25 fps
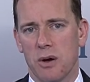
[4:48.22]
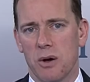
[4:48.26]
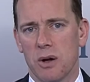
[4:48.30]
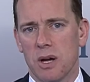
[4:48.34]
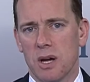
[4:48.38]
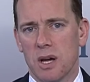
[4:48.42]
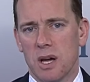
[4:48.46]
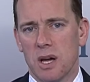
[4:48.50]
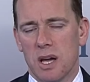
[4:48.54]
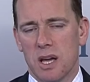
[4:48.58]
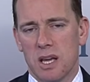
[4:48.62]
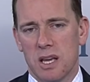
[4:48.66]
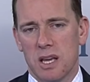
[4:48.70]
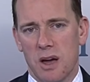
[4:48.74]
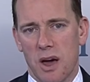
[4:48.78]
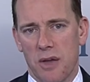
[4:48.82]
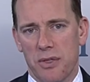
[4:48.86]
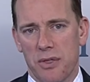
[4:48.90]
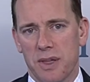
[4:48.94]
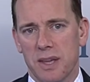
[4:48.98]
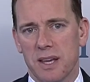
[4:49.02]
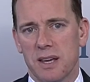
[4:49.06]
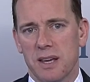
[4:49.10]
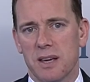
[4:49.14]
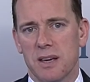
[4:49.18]
you know, I
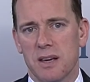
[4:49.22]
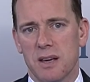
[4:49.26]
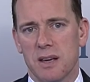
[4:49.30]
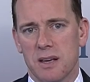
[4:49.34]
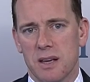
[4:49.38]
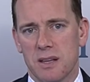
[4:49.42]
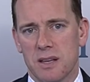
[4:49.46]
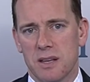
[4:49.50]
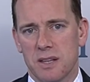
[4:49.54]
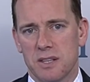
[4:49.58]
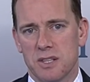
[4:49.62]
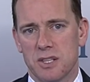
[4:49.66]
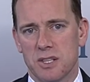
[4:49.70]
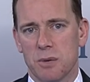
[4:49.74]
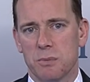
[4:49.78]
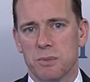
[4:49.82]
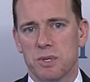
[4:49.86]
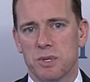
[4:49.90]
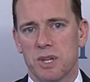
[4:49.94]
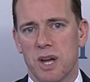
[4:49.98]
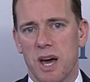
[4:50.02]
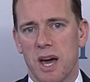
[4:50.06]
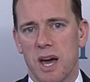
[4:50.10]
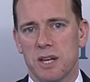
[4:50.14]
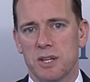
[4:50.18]
think at some
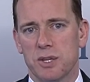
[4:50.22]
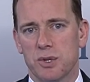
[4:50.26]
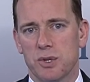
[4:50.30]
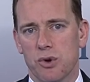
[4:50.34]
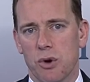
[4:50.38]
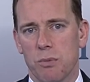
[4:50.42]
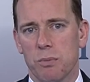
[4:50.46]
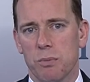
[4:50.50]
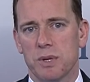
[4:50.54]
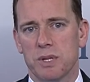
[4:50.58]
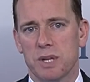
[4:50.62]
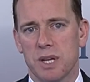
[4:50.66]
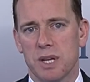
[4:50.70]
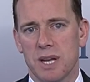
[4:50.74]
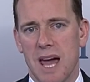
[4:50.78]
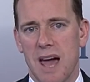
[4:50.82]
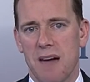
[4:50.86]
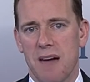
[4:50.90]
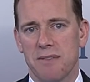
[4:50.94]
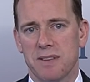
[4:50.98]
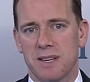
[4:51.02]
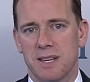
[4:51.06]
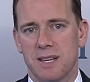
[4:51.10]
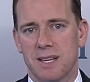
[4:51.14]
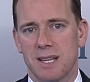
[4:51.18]
stage Trump is going to have
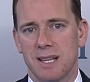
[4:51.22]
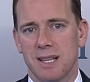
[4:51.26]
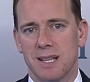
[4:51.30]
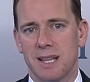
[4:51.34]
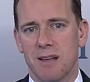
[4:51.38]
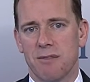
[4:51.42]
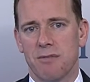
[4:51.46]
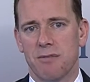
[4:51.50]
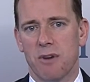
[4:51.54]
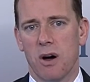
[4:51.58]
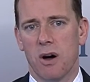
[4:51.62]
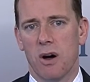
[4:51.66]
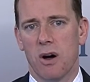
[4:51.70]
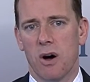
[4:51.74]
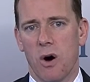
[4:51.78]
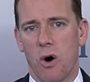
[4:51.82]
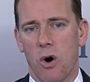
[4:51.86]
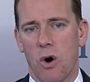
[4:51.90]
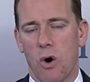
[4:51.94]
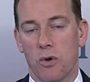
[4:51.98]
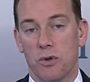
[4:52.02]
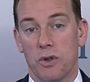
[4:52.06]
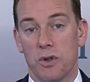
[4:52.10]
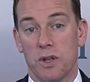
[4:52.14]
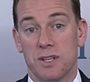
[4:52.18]
to deliver on the
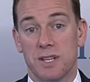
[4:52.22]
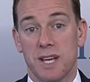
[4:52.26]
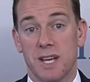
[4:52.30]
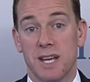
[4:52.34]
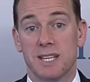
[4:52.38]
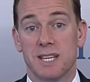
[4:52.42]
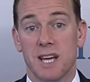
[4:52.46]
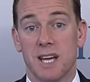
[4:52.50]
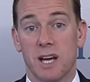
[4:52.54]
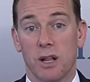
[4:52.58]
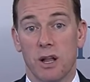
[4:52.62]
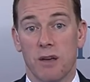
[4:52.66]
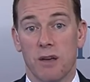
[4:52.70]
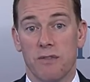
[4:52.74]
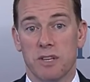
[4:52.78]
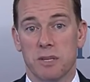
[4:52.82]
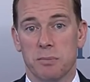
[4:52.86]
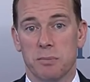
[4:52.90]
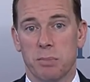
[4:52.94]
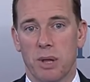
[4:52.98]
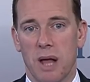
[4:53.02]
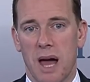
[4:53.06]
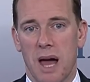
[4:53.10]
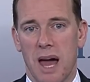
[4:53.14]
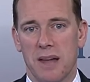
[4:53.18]
detail of his
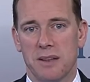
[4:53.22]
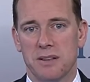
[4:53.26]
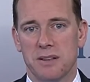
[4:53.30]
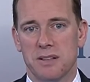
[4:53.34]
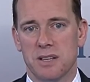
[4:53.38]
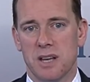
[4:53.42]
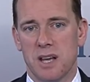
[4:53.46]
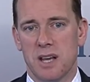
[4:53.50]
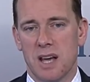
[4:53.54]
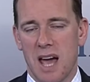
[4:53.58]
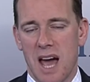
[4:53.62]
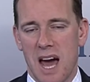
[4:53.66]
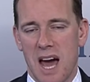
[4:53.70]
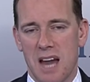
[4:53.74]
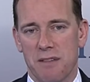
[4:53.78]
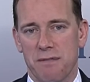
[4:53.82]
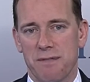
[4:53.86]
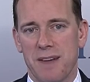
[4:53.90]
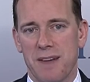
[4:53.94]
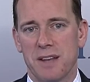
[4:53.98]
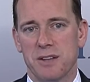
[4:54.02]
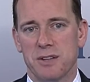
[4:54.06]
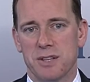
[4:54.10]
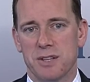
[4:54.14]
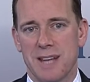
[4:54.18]
plans, and if that
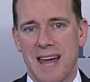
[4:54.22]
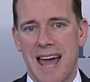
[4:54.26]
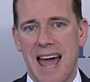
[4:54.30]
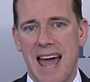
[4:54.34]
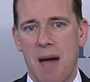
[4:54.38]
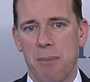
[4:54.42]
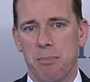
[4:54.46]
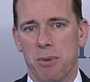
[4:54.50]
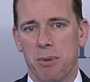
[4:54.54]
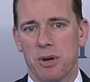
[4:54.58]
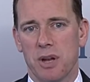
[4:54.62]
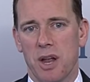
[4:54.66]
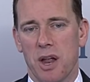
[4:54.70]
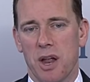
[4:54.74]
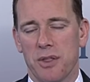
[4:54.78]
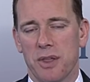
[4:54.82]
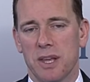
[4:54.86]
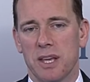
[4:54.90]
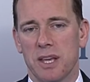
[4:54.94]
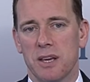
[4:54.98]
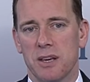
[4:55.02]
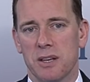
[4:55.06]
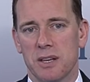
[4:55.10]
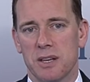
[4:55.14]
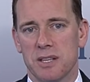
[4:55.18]
doesn't happen, I think you're going
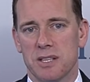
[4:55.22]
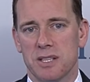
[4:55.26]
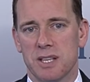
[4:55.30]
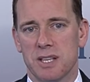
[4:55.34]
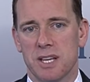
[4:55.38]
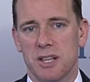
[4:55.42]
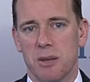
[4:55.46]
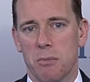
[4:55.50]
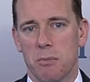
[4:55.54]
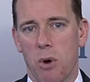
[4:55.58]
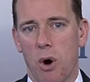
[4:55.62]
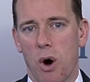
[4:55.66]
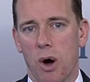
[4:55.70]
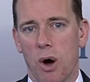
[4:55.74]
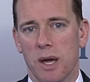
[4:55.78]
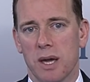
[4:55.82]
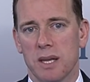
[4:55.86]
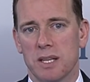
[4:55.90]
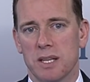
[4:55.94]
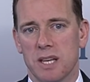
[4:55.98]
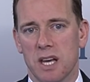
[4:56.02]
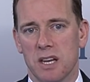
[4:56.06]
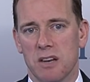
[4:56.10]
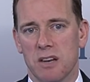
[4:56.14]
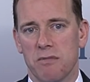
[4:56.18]
to see the markets kind
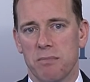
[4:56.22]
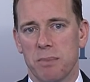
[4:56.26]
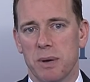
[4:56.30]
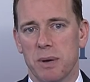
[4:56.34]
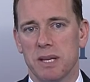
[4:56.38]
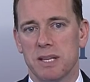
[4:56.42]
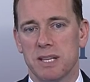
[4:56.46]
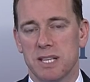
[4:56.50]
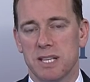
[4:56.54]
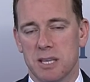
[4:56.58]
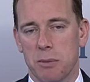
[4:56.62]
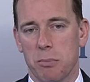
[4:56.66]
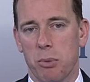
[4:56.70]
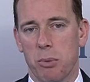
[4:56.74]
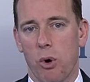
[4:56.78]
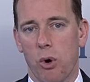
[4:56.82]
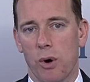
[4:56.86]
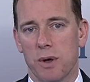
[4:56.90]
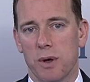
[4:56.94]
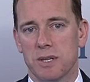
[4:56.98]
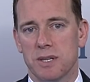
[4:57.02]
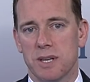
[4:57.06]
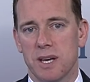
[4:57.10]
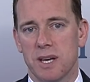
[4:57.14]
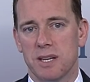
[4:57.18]
of be
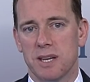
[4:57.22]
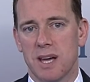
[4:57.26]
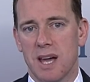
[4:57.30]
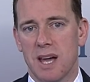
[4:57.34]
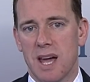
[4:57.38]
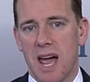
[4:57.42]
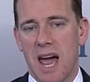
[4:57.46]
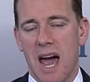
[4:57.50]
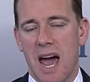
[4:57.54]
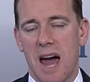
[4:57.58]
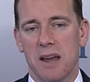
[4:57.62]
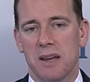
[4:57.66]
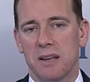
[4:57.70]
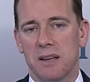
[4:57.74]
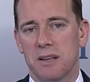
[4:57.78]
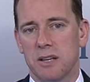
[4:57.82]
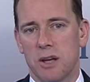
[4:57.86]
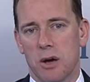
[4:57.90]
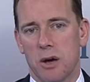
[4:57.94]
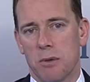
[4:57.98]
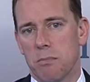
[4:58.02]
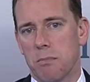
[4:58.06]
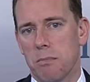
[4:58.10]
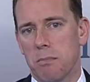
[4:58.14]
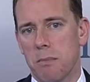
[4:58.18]
disappointed, and you know
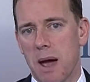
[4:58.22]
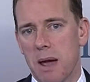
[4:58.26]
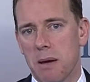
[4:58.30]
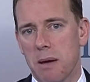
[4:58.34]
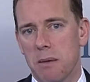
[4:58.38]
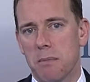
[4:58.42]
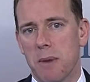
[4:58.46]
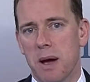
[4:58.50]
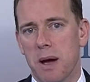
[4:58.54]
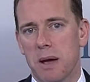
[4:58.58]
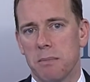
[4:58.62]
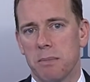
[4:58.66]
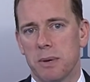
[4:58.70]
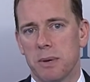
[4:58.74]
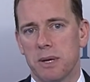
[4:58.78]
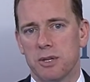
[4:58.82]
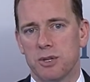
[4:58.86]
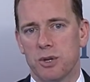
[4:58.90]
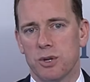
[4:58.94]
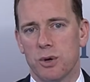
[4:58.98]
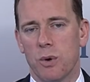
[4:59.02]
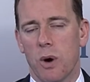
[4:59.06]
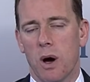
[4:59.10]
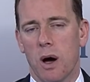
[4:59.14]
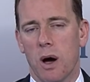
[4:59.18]
may may be due
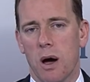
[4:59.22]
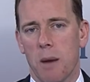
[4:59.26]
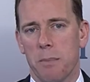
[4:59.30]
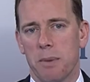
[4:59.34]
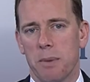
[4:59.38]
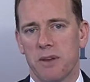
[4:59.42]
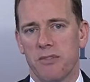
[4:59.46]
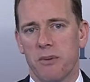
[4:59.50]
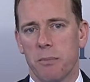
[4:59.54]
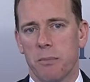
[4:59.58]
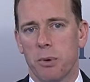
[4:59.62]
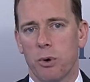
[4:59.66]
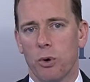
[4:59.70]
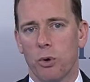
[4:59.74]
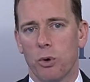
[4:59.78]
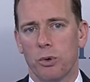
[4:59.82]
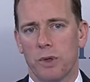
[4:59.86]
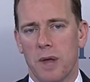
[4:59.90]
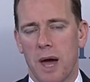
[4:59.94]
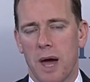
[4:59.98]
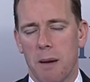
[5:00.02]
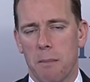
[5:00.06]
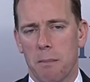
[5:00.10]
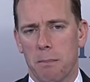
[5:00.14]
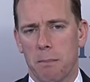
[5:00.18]
a, a bit of a pull that
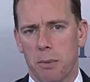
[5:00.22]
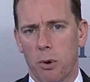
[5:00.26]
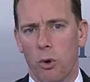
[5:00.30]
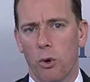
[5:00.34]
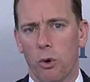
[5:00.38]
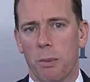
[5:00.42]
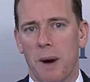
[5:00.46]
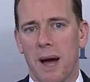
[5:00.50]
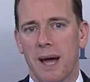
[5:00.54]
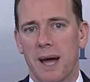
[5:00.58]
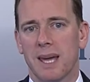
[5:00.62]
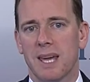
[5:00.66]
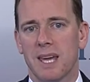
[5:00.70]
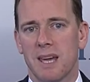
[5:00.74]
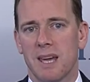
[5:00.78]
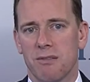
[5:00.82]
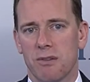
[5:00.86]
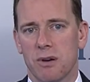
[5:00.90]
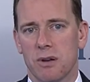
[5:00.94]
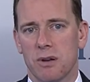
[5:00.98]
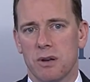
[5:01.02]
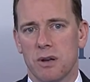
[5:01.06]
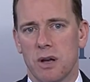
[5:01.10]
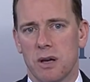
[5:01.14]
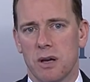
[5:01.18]
pullback given
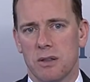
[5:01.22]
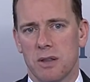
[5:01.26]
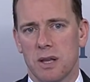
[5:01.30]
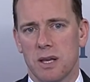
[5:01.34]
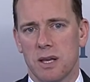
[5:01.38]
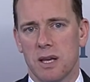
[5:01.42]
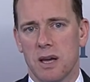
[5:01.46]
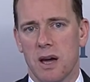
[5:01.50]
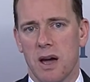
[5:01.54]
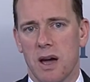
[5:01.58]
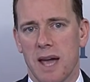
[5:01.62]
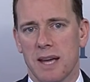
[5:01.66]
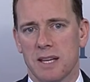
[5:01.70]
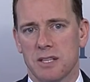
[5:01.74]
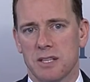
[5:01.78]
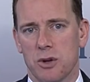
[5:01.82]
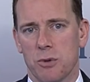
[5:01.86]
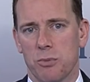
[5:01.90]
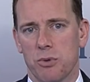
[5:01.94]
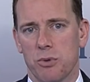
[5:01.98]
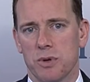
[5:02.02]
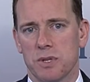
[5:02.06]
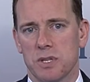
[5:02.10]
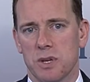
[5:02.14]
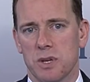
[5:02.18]
the uh, exuberance
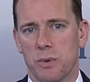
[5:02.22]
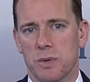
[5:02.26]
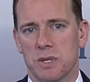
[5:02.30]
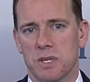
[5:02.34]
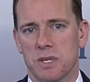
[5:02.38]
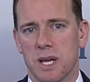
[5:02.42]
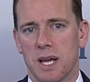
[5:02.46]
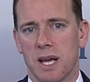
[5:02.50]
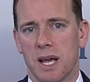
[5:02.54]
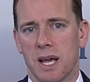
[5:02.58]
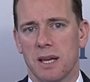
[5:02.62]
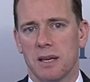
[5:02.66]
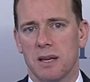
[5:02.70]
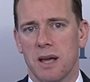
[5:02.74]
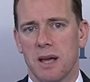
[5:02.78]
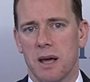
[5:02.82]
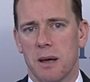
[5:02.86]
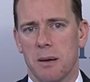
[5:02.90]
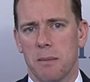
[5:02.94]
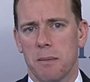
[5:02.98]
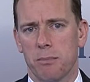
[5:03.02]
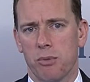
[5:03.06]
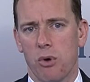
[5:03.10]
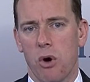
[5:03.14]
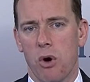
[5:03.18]
that we're seeing in, in,
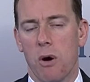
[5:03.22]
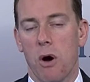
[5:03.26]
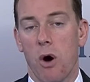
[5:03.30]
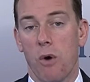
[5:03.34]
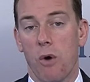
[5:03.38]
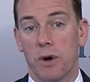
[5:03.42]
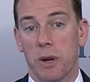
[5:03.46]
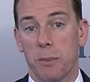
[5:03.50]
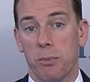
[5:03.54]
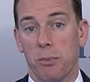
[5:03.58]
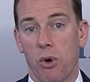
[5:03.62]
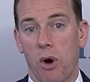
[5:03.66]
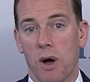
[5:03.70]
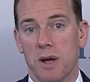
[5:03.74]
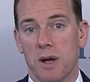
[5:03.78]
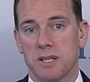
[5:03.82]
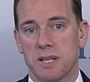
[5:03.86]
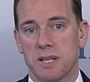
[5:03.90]
already priced in in,